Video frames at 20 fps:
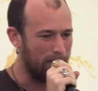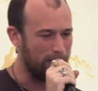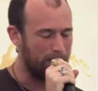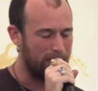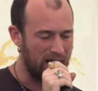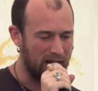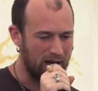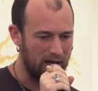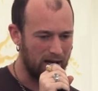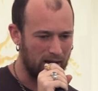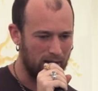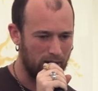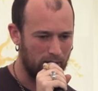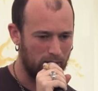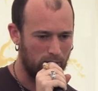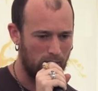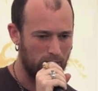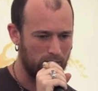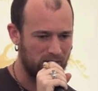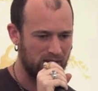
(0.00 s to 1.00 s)
But
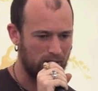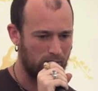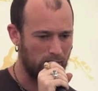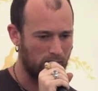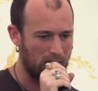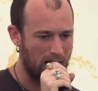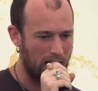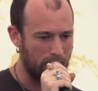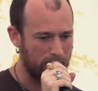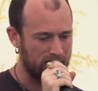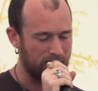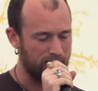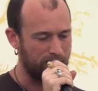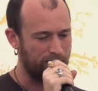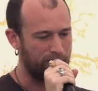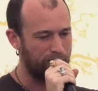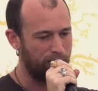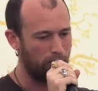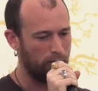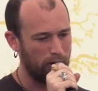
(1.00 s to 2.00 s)
what I was
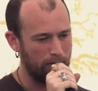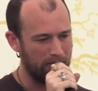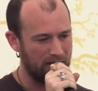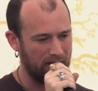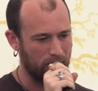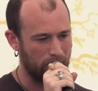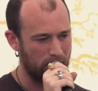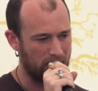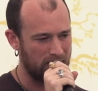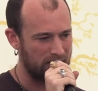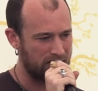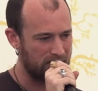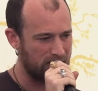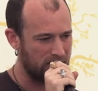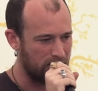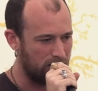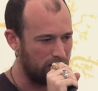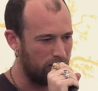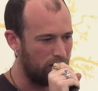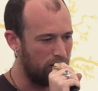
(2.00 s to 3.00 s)
informing was
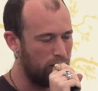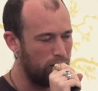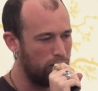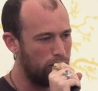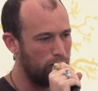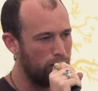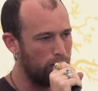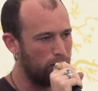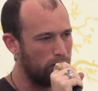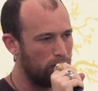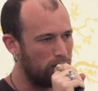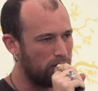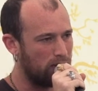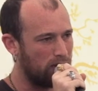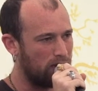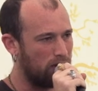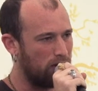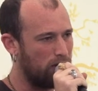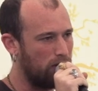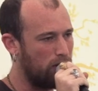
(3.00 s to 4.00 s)
new
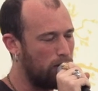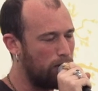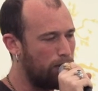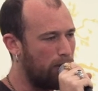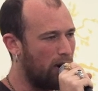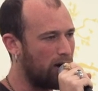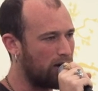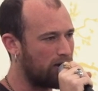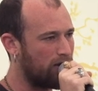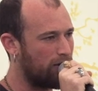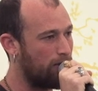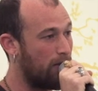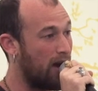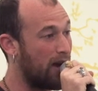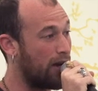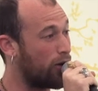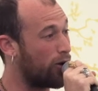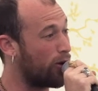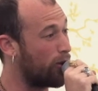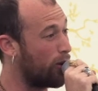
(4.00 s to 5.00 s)
parts of
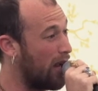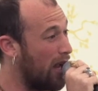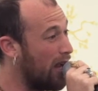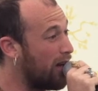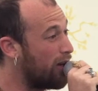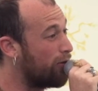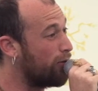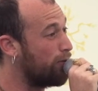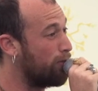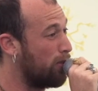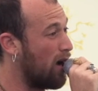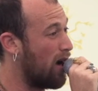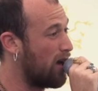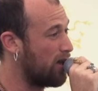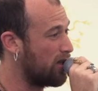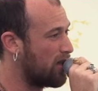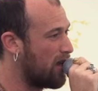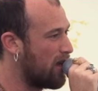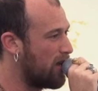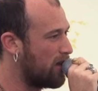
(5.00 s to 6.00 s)
my creative
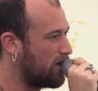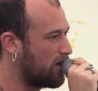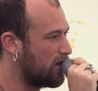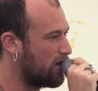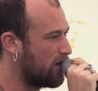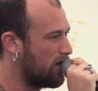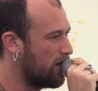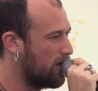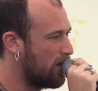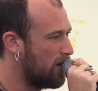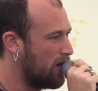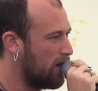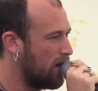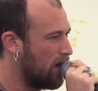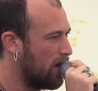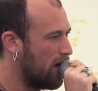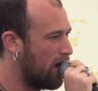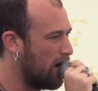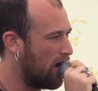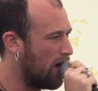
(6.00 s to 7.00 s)
process.
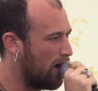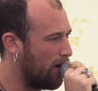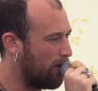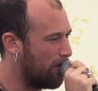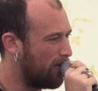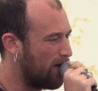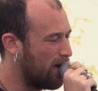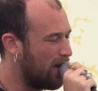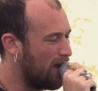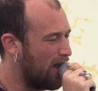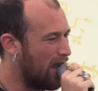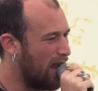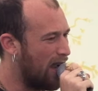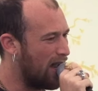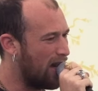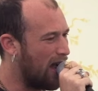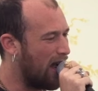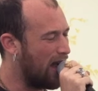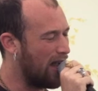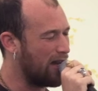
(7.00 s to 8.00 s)

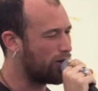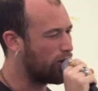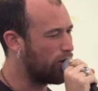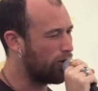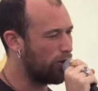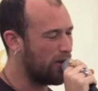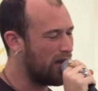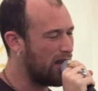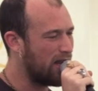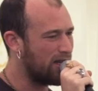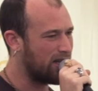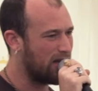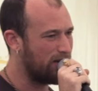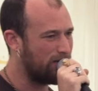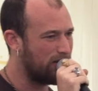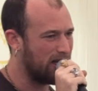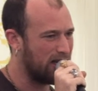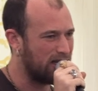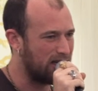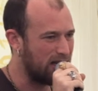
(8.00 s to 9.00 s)
And
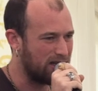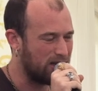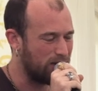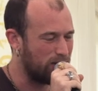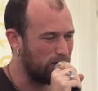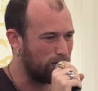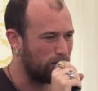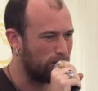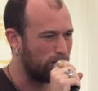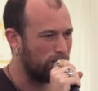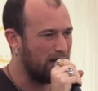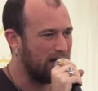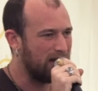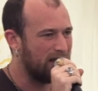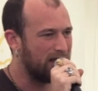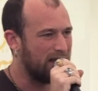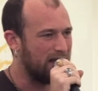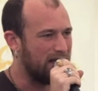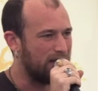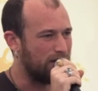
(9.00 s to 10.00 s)
creativity doesn't
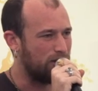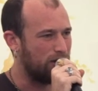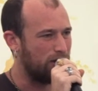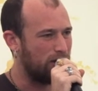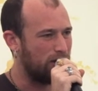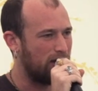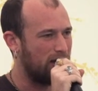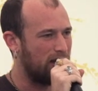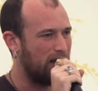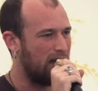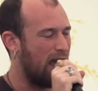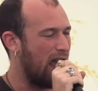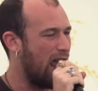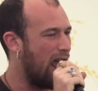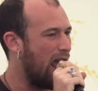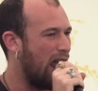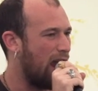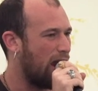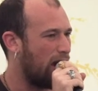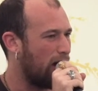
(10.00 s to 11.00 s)
really
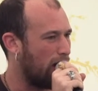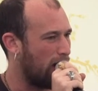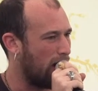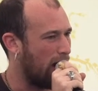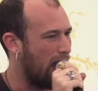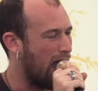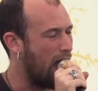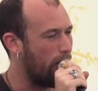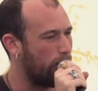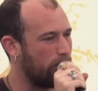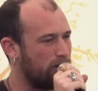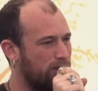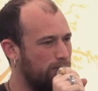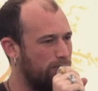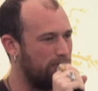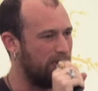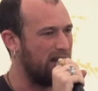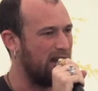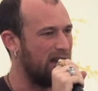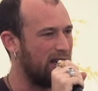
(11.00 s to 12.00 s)
care how it's
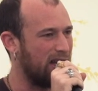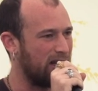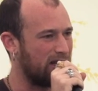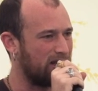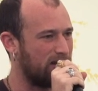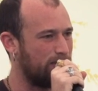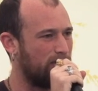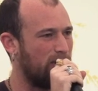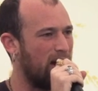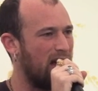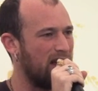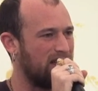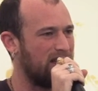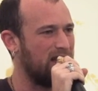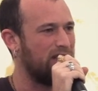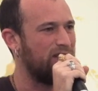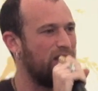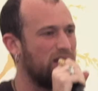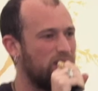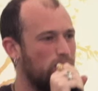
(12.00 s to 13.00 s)
being expressed.
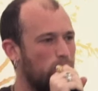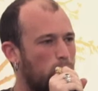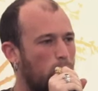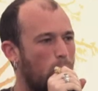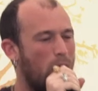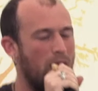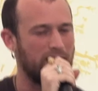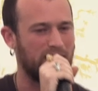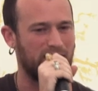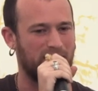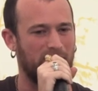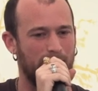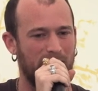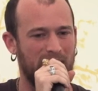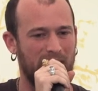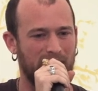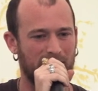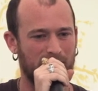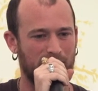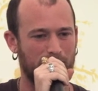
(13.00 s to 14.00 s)
It just wants to
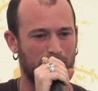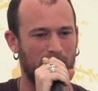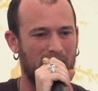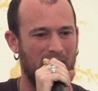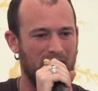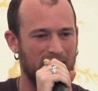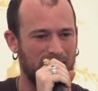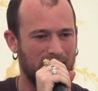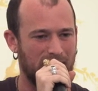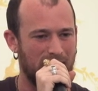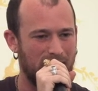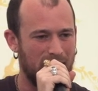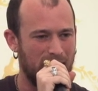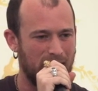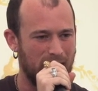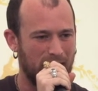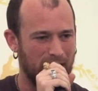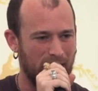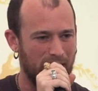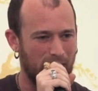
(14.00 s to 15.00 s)
be expressed.
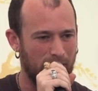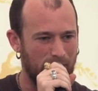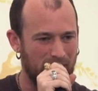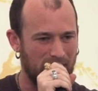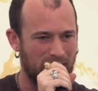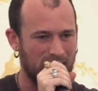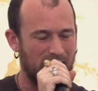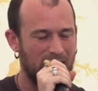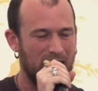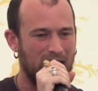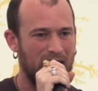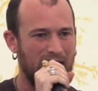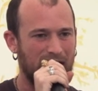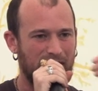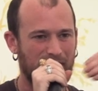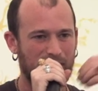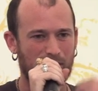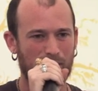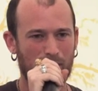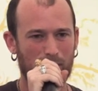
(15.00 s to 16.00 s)
You know,
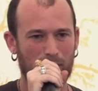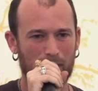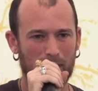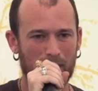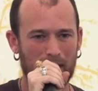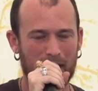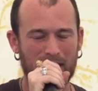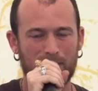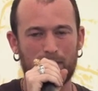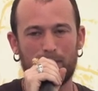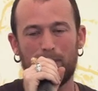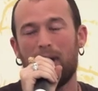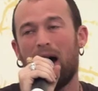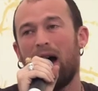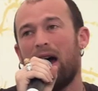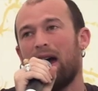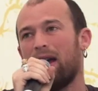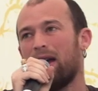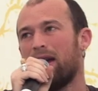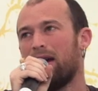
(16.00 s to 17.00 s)
it's
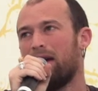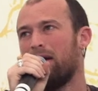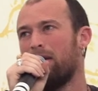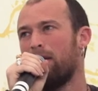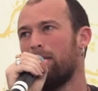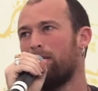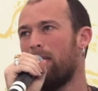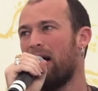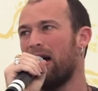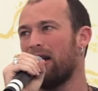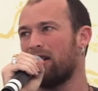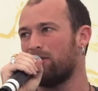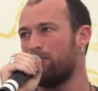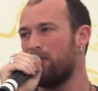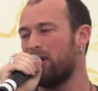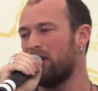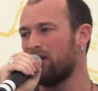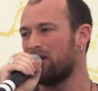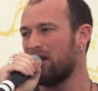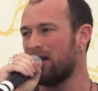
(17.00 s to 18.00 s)
my
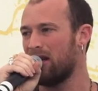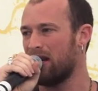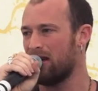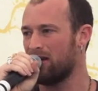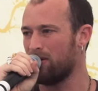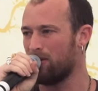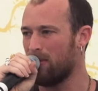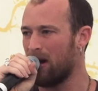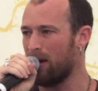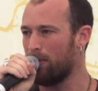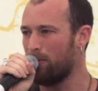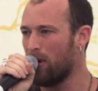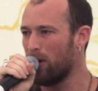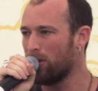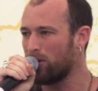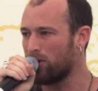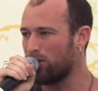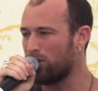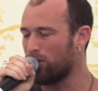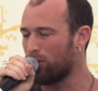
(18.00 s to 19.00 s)
experience that it is my
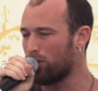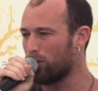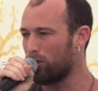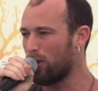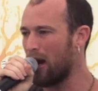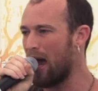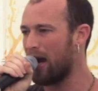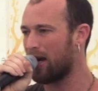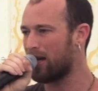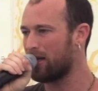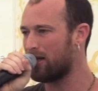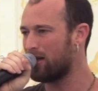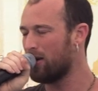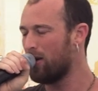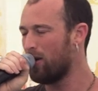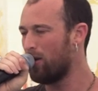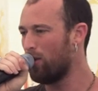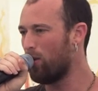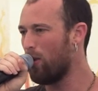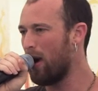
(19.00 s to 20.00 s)
most direct
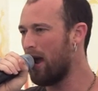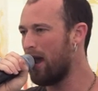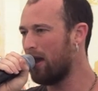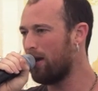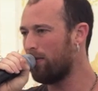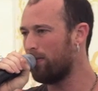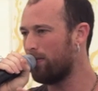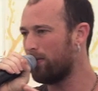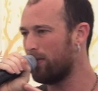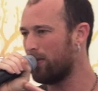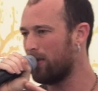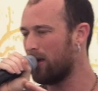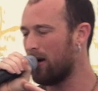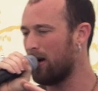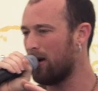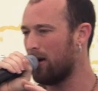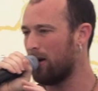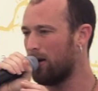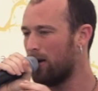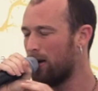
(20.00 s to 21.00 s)
way of
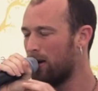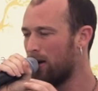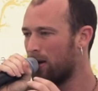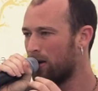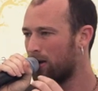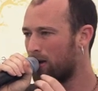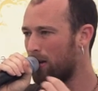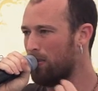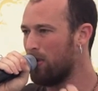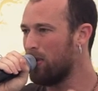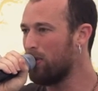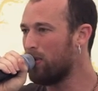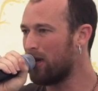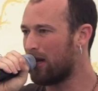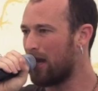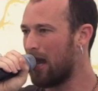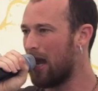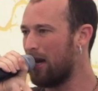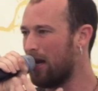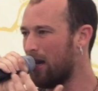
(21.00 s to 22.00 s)

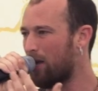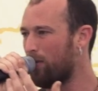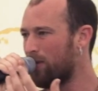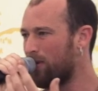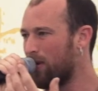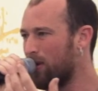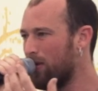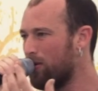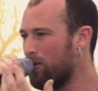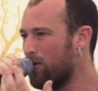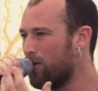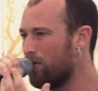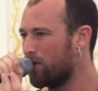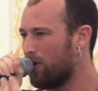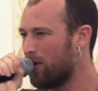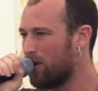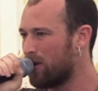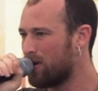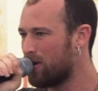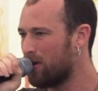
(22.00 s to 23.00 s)
communicating with the
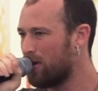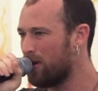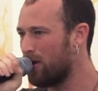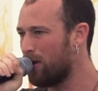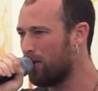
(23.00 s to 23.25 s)
universe. You